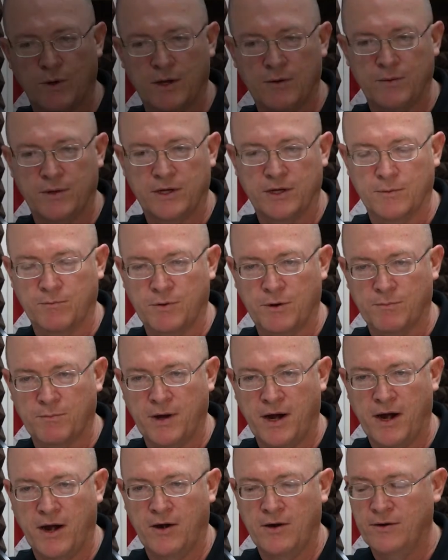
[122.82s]
way we can
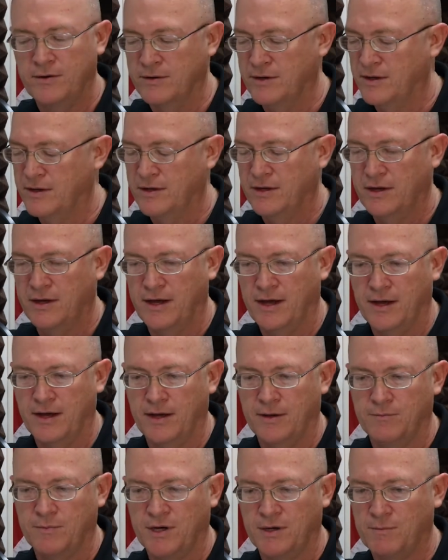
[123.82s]
prepare
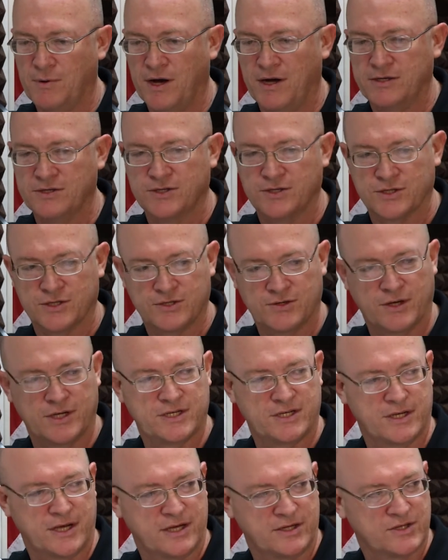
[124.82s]
and minimize the
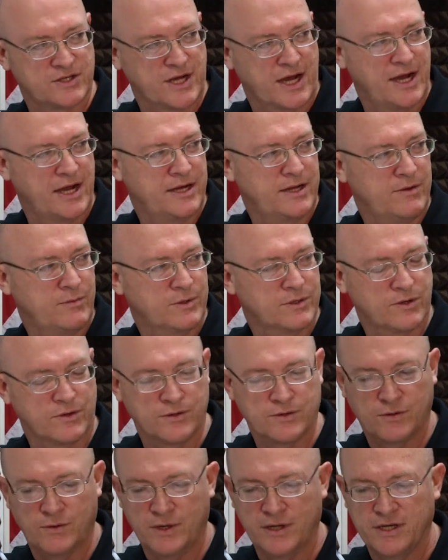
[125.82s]
stress and anxiety with
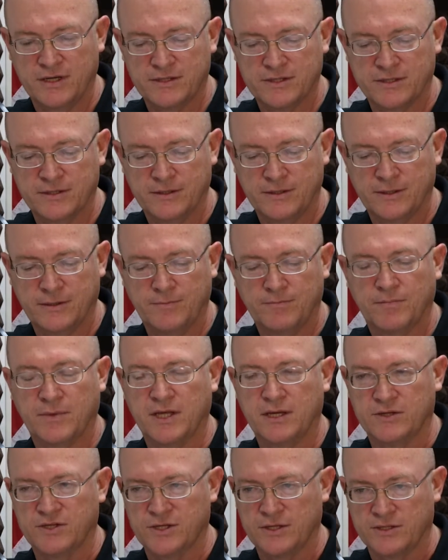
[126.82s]
earthquakes
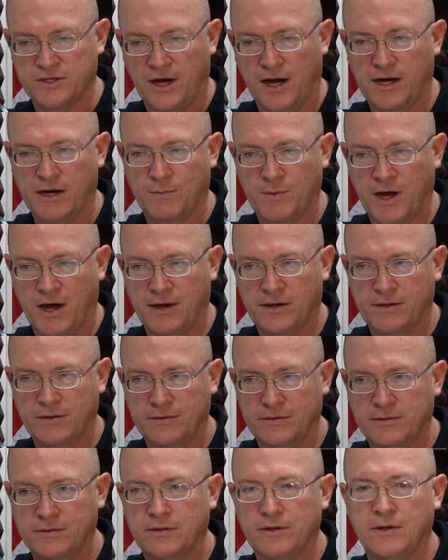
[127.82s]
is to talk about it.
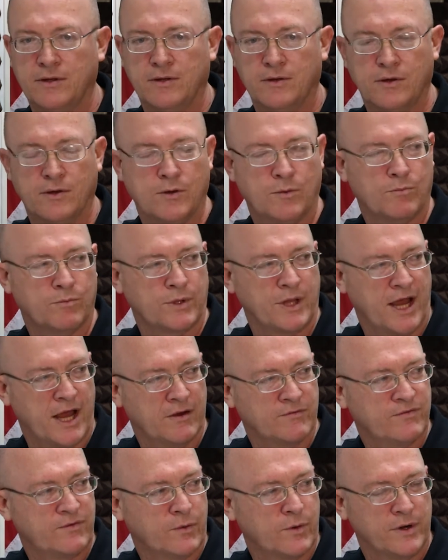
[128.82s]

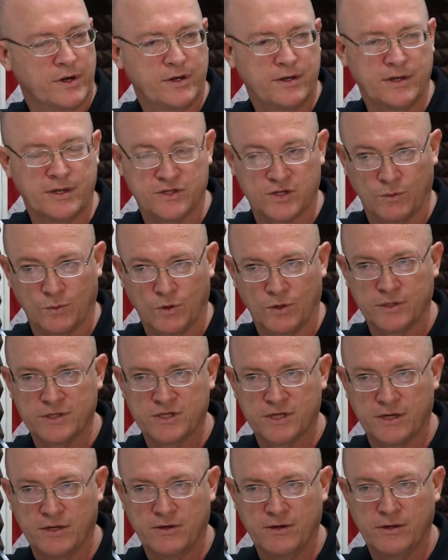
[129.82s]
Plan for it as a work
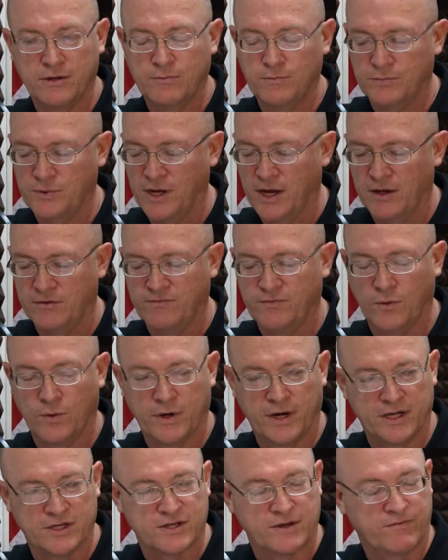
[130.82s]
center, plan for
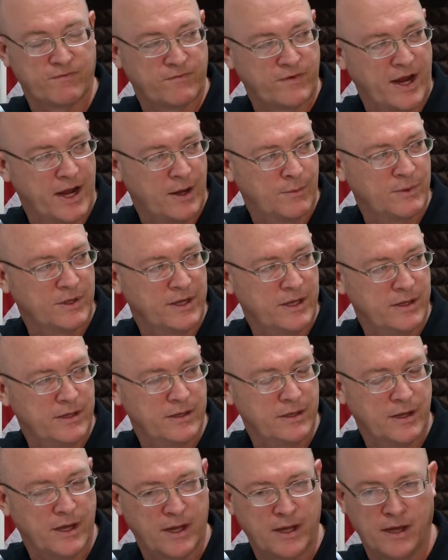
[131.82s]
it as a family,
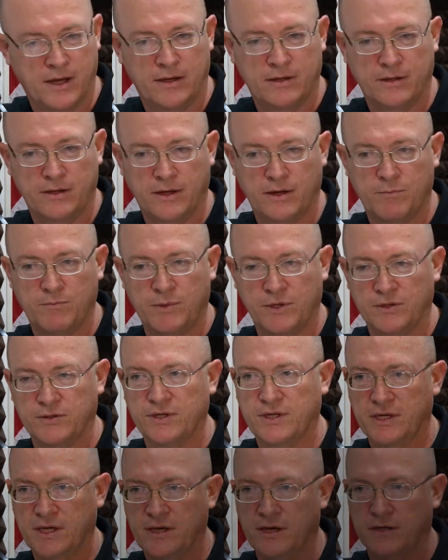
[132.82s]
and build
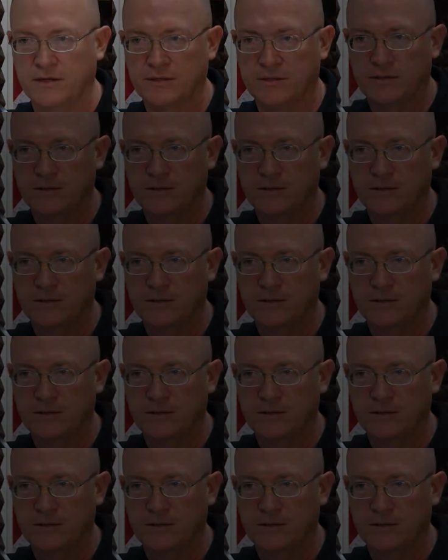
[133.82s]
a kit.